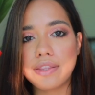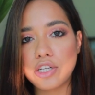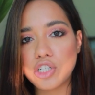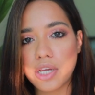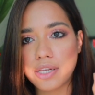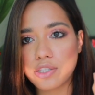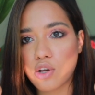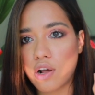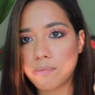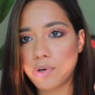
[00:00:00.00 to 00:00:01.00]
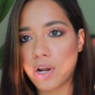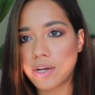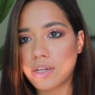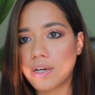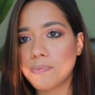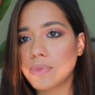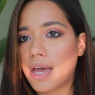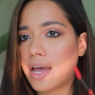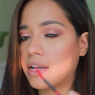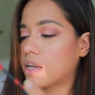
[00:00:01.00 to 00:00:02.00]
This shade is called Miranda,
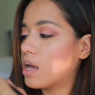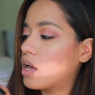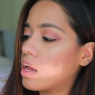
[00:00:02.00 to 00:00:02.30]
and